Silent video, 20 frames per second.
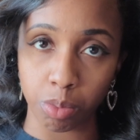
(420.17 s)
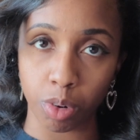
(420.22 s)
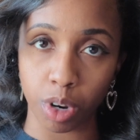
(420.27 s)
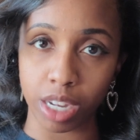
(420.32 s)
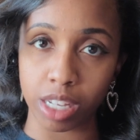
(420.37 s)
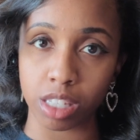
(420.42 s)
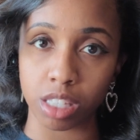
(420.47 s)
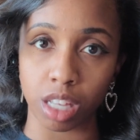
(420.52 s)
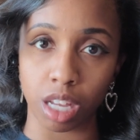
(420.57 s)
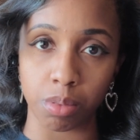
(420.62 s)

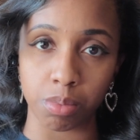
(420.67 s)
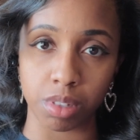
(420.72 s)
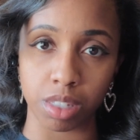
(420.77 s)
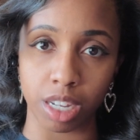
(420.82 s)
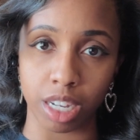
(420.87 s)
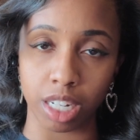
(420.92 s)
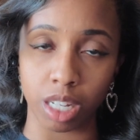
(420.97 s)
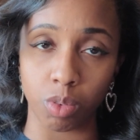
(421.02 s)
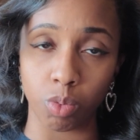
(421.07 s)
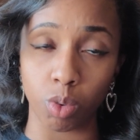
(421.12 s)
pray Psalms
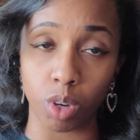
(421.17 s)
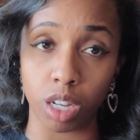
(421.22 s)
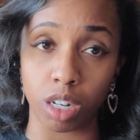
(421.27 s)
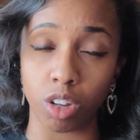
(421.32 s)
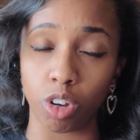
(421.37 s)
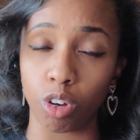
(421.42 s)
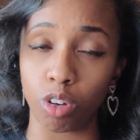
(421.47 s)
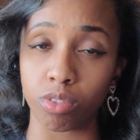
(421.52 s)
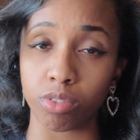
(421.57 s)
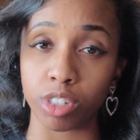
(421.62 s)
91
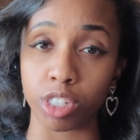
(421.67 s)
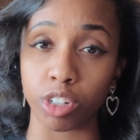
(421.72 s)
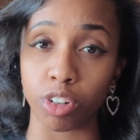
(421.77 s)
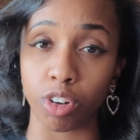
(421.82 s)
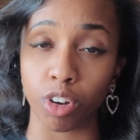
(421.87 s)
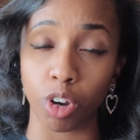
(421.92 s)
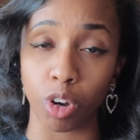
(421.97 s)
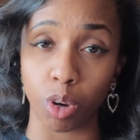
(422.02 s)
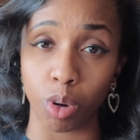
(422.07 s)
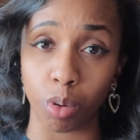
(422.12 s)
over your
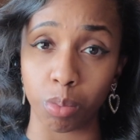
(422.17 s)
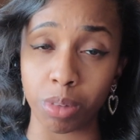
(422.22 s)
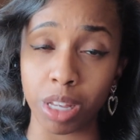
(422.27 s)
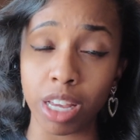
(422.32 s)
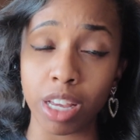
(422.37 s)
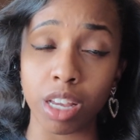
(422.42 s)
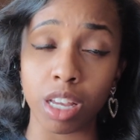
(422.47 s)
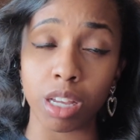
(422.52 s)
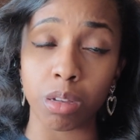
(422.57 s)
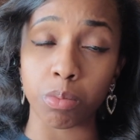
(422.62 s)
home,
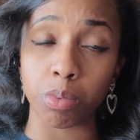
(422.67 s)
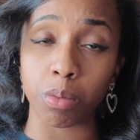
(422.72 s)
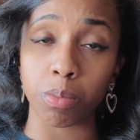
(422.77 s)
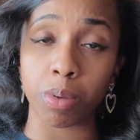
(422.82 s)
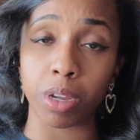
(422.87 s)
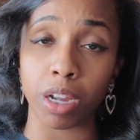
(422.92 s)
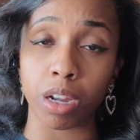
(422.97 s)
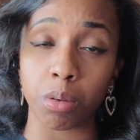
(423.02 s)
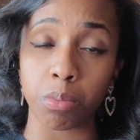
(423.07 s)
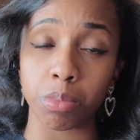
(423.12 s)
and
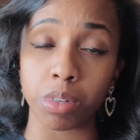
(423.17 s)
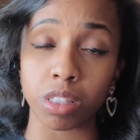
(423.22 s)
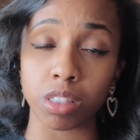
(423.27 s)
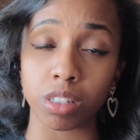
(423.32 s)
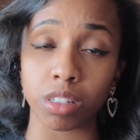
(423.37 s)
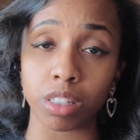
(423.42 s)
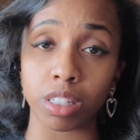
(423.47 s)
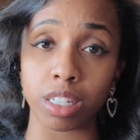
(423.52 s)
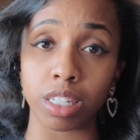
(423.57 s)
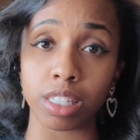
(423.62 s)
prepare
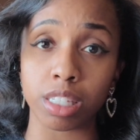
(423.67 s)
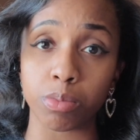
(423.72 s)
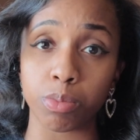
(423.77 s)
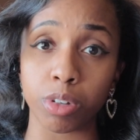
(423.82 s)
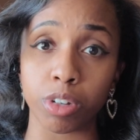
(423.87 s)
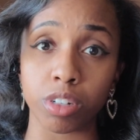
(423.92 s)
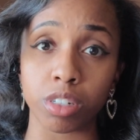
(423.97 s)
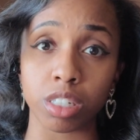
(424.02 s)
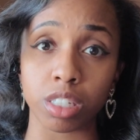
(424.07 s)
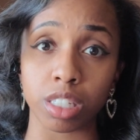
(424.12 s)
mentally,
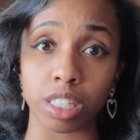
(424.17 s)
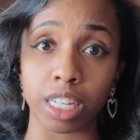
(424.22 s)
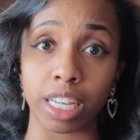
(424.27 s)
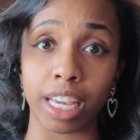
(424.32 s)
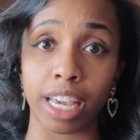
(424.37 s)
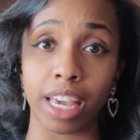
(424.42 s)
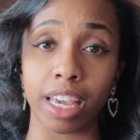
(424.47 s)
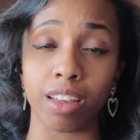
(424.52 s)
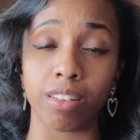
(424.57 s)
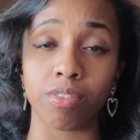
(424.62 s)

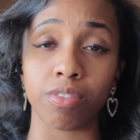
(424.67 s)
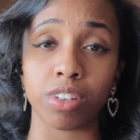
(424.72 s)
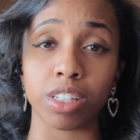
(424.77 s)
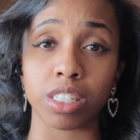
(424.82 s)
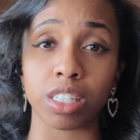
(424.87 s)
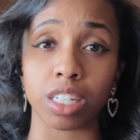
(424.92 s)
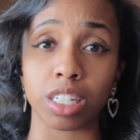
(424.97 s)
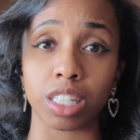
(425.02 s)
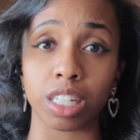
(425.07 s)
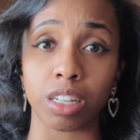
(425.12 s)
spiritually, and
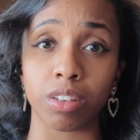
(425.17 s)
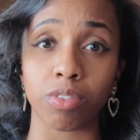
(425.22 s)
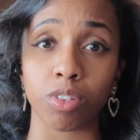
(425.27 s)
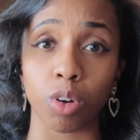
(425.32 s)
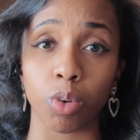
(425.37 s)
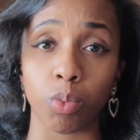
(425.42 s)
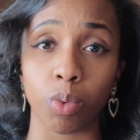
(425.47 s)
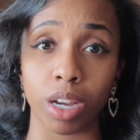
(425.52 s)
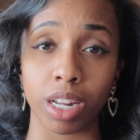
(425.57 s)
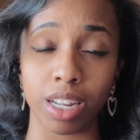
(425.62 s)
physically
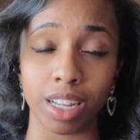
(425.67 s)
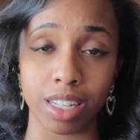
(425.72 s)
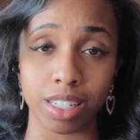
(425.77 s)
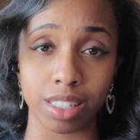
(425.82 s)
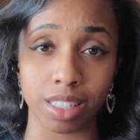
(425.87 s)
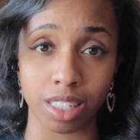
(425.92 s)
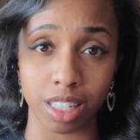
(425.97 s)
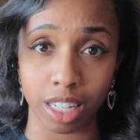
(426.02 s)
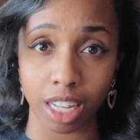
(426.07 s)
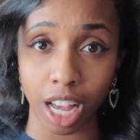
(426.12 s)
for what is
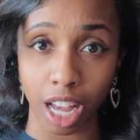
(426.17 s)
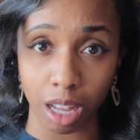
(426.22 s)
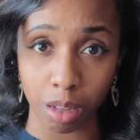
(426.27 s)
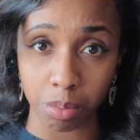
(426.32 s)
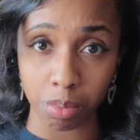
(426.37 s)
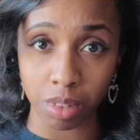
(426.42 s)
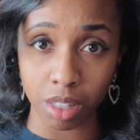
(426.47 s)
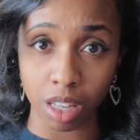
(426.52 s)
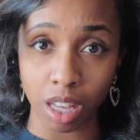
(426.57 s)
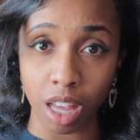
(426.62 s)
to come.
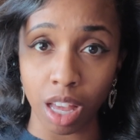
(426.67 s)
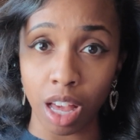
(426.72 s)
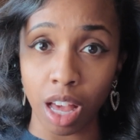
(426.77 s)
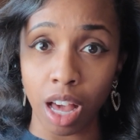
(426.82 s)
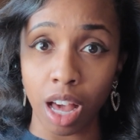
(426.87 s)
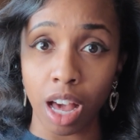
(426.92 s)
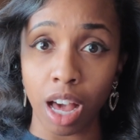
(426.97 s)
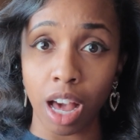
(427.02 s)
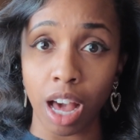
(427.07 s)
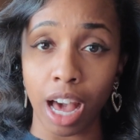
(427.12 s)

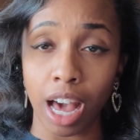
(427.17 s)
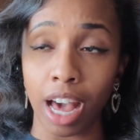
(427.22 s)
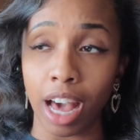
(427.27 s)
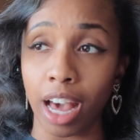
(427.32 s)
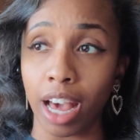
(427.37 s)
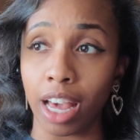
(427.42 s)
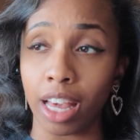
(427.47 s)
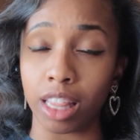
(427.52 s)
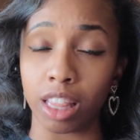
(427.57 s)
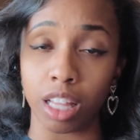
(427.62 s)

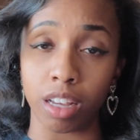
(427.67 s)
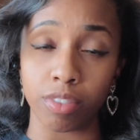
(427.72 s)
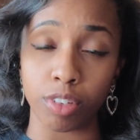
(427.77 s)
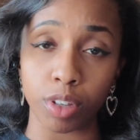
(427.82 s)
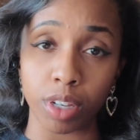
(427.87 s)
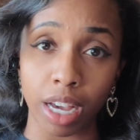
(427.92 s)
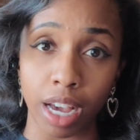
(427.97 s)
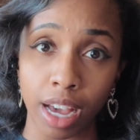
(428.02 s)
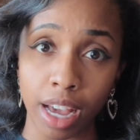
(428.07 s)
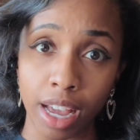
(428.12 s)
I love you
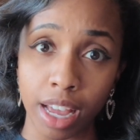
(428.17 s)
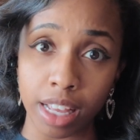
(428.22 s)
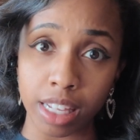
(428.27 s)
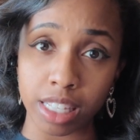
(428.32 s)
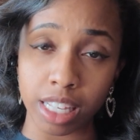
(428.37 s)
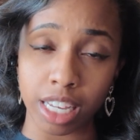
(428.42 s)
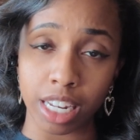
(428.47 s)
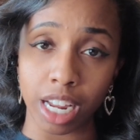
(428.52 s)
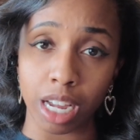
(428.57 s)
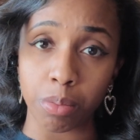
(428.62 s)

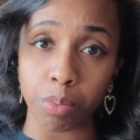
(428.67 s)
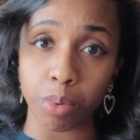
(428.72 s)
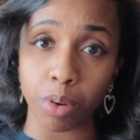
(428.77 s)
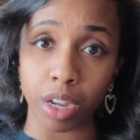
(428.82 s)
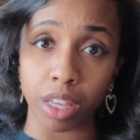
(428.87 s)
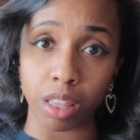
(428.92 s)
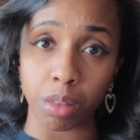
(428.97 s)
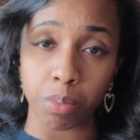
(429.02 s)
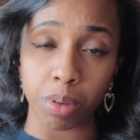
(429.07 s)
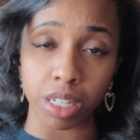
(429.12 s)
guys, and I
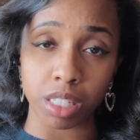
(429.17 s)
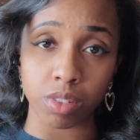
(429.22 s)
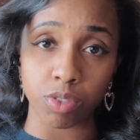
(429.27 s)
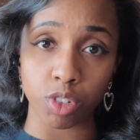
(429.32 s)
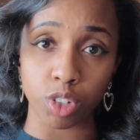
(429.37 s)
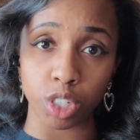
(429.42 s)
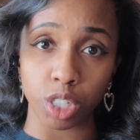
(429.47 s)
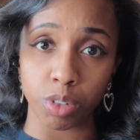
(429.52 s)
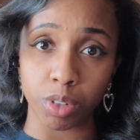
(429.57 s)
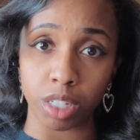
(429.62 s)
pray the best
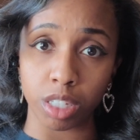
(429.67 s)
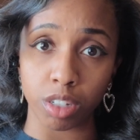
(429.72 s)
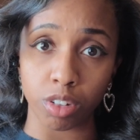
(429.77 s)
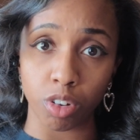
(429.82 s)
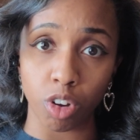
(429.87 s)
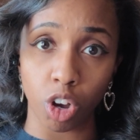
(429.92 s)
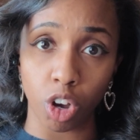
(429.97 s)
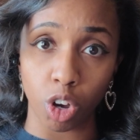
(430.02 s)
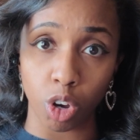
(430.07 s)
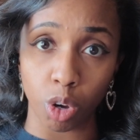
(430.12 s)
for you and
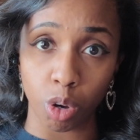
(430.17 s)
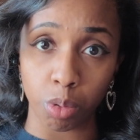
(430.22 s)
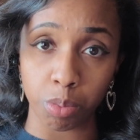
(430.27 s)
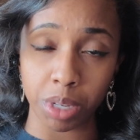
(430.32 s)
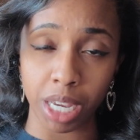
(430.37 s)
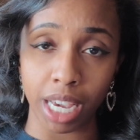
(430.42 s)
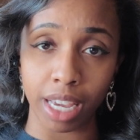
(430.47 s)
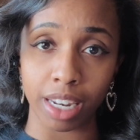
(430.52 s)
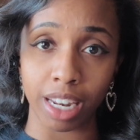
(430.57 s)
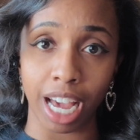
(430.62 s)
your
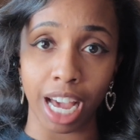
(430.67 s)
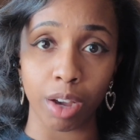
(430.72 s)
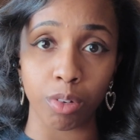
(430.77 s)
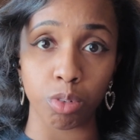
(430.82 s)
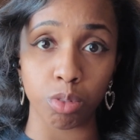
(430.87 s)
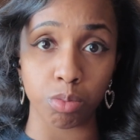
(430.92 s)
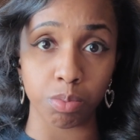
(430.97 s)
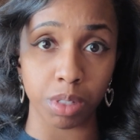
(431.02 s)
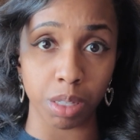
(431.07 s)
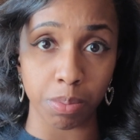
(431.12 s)
home, and I
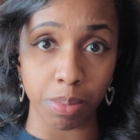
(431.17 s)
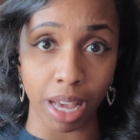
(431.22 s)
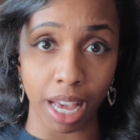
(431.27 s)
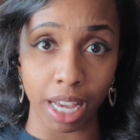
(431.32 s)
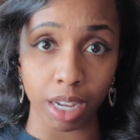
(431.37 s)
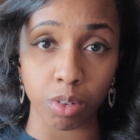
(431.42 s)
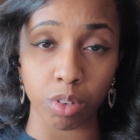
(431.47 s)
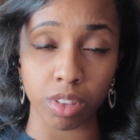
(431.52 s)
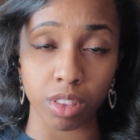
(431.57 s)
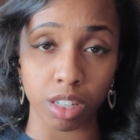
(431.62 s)
will be
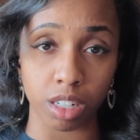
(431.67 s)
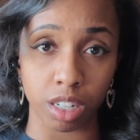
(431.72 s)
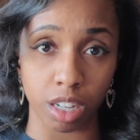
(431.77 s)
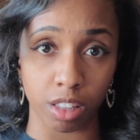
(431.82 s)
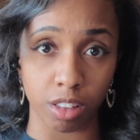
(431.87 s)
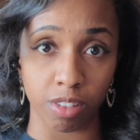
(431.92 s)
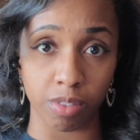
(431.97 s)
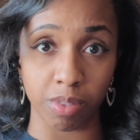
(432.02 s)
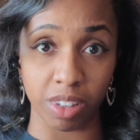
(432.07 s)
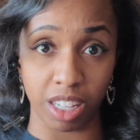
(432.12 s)
back with
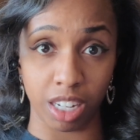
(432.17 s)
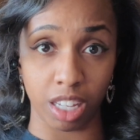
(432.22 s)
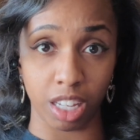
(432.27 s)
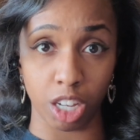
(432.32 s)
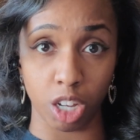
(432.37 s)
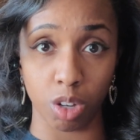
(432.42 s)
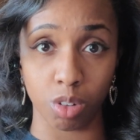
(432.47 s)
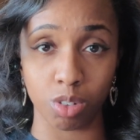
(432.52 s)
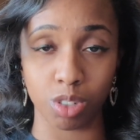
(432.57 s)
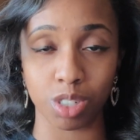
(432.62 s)
another
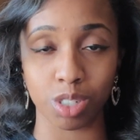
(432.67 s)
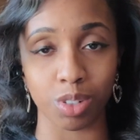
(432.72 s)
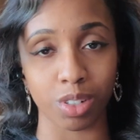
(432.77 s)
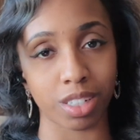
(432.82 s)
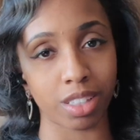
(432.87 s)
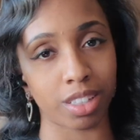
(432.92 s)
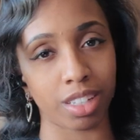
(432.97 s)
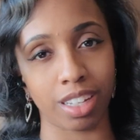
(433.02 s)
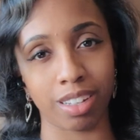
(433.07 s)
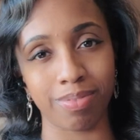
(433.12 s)
video
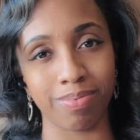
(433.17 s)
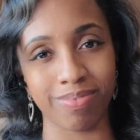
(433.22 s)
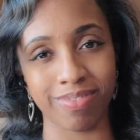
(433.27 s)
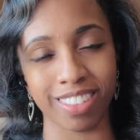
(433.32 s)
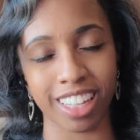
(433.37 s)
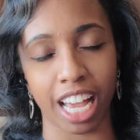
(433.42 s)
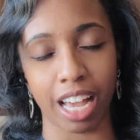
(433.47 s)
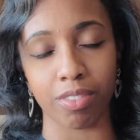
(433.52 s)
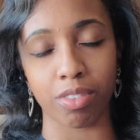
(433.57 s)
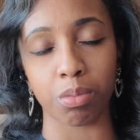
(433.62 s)
shortly.
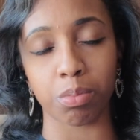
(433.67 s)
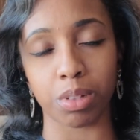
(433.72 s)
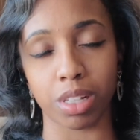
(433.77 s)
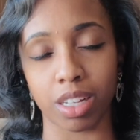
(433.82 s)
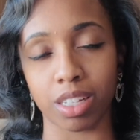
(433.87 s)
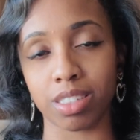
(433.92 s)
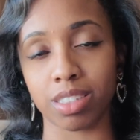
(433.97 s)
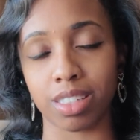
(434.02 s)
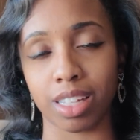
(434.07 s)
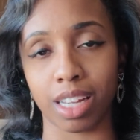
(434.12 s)
Have a
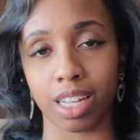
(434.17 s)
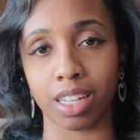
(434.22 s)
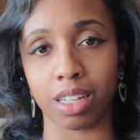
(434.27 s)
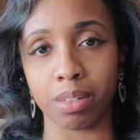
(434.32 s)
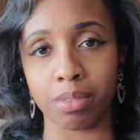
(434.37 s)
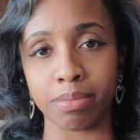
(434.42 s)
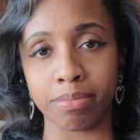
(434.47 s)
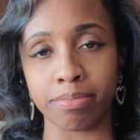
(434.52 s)
blessed day.